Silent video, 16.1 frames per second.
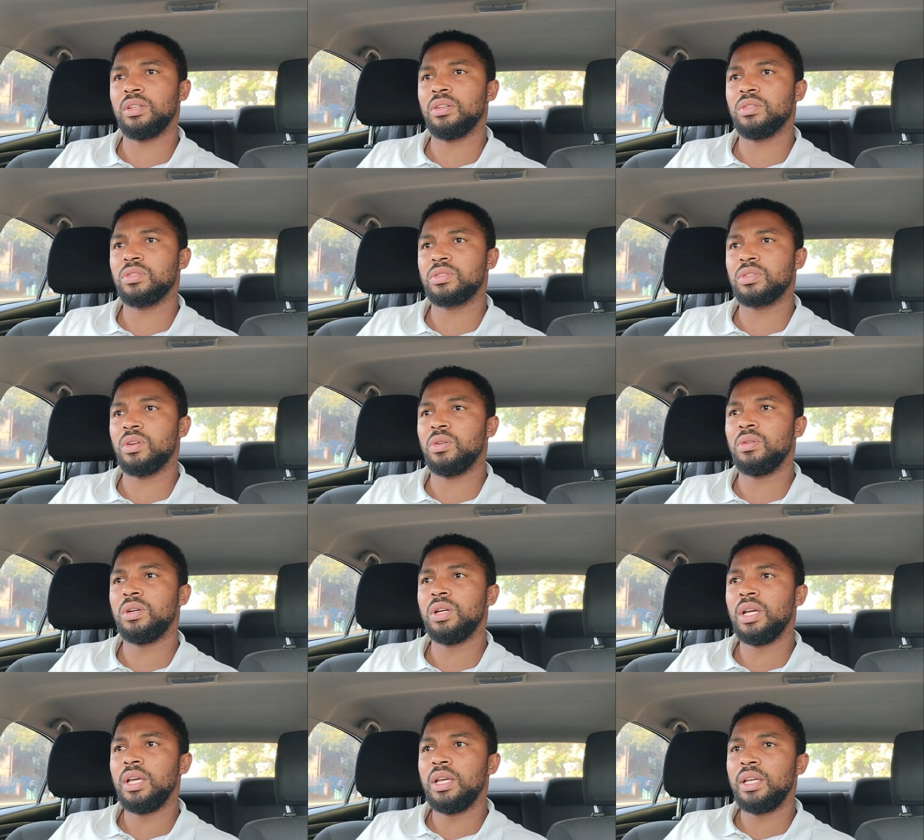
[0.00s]
You know,
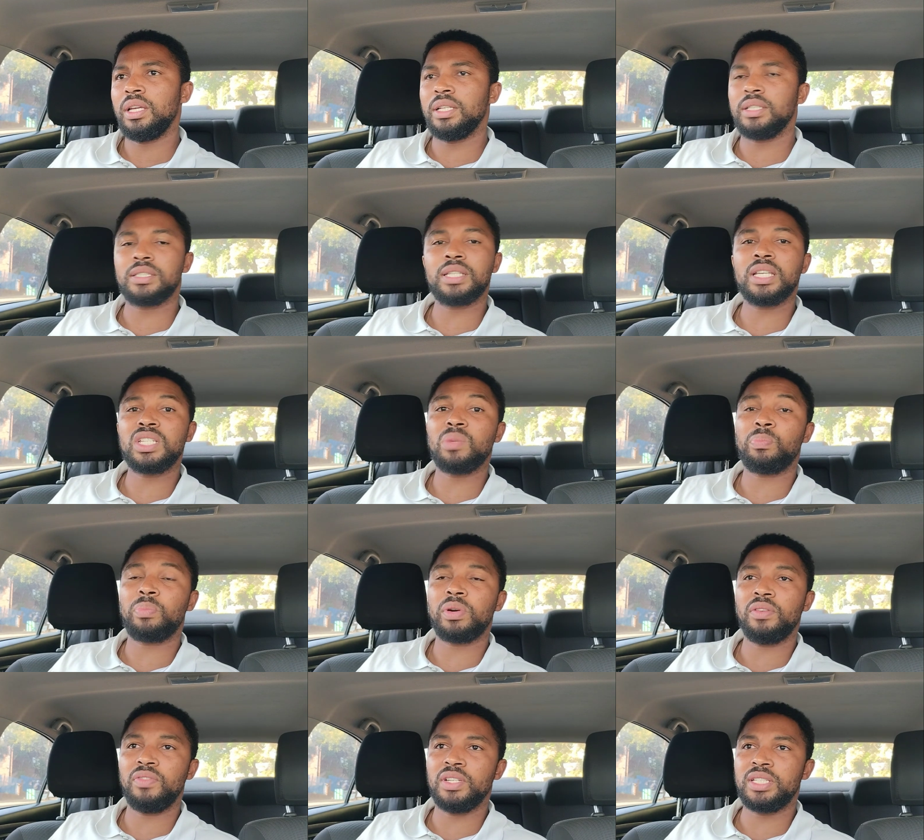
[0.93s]
so it's such a
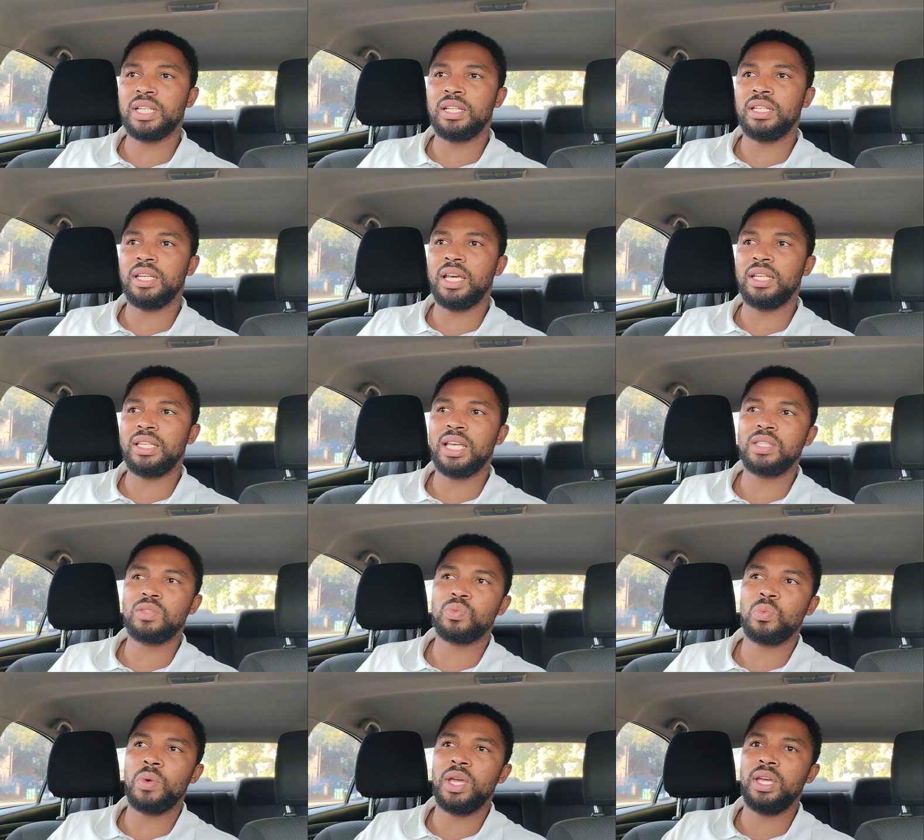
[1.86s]
privilege, and and
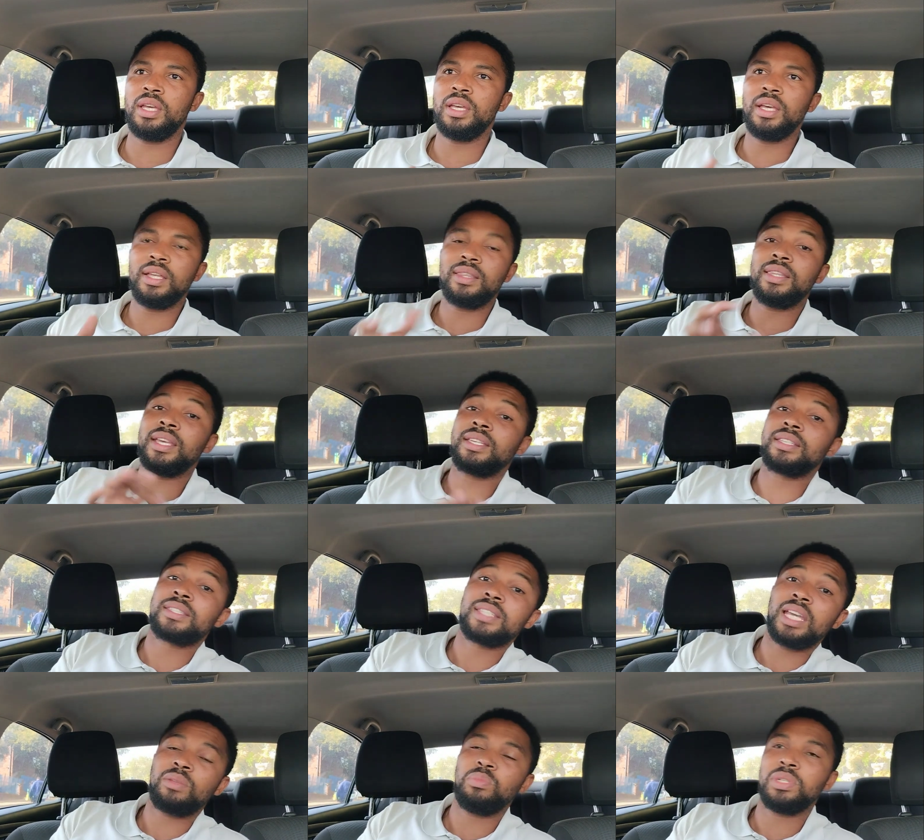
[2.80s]
that's where the
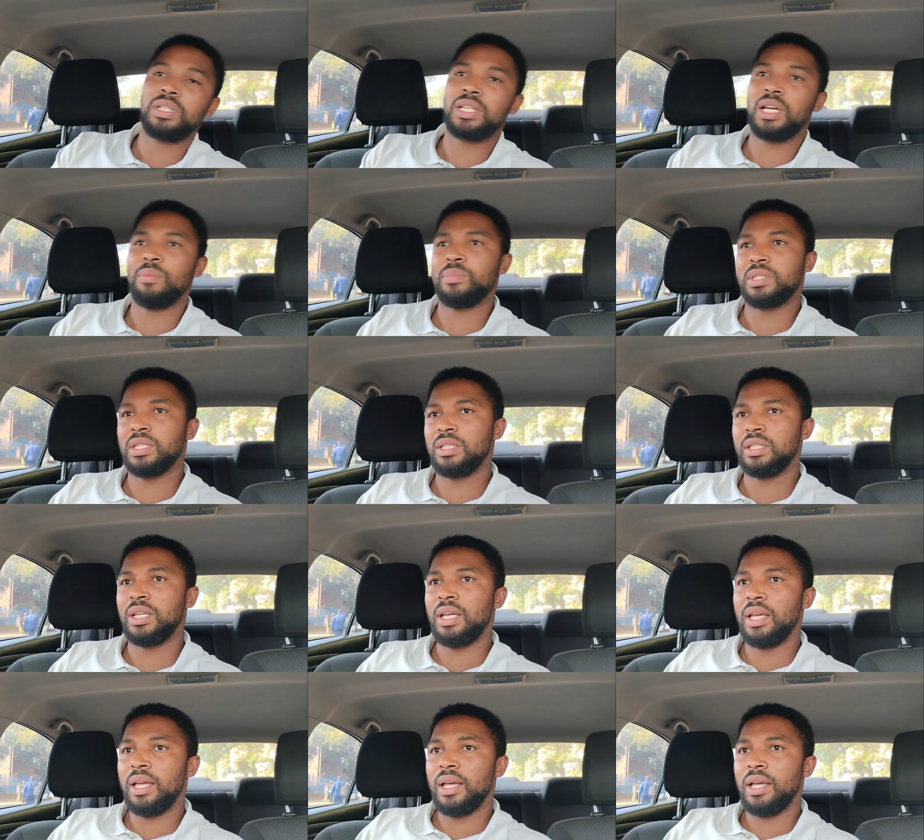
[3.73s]
excitement comes in.